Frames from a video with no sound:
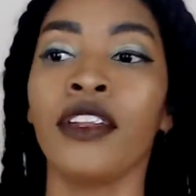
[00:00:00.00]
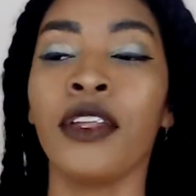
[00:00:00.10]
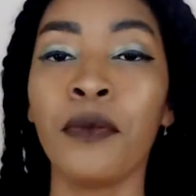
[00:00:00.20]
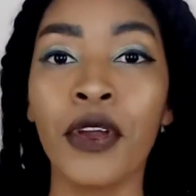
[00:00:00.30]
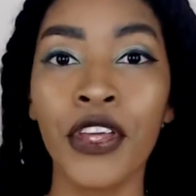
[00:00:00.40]

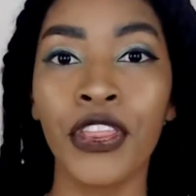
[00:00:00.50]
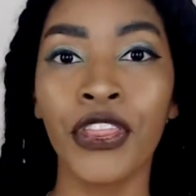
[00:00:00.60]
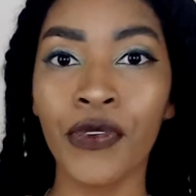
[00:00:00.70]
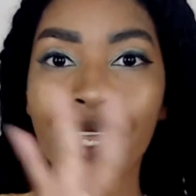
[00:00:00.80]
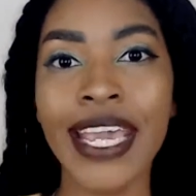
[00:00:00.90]
Number
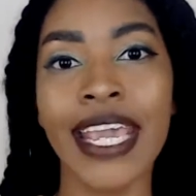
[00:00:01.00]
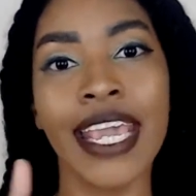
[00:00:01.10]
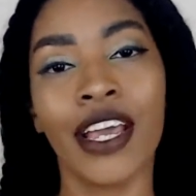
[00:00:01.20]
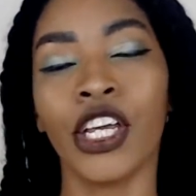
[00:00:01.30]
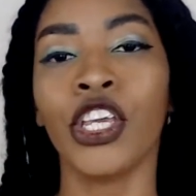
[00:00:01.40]

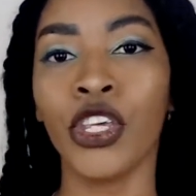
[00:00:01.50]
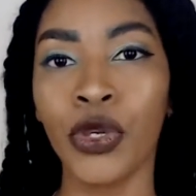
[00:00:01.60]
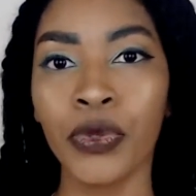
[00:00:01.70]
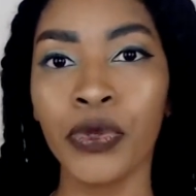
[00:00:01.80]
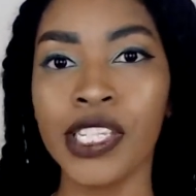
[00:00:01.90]
3,
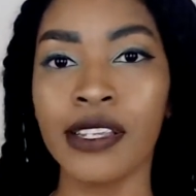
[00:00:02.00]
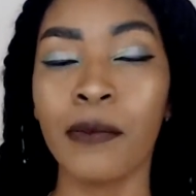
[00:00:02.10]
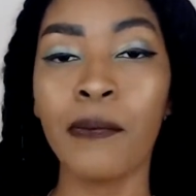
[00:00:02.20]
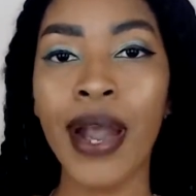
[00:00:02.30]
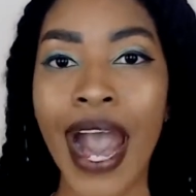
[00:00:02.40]
use
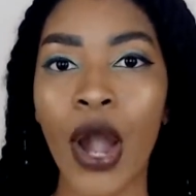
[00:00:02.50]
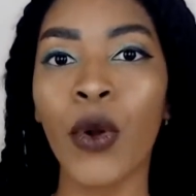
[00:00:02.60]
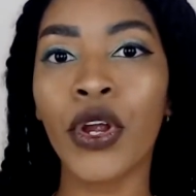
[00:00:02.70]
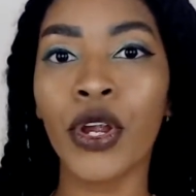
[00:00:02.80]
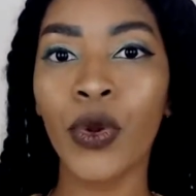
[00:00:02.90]

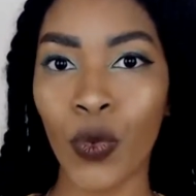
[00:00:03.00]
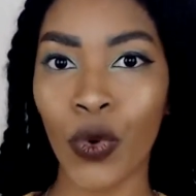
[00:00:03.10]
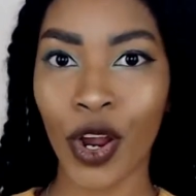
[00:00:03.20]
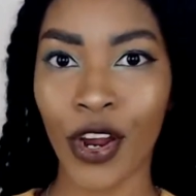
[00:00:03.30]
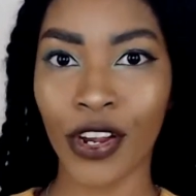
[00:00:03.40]
power
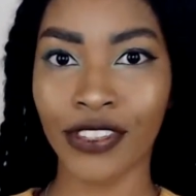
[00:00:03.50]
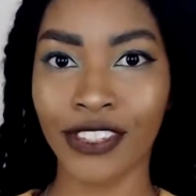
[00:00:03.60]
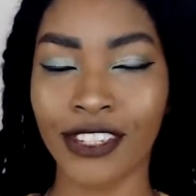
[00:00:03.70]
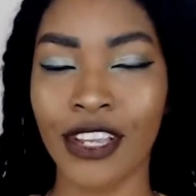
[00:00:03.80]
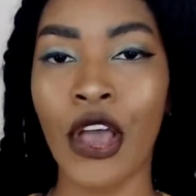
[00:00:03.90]

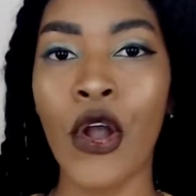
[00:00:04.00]
words.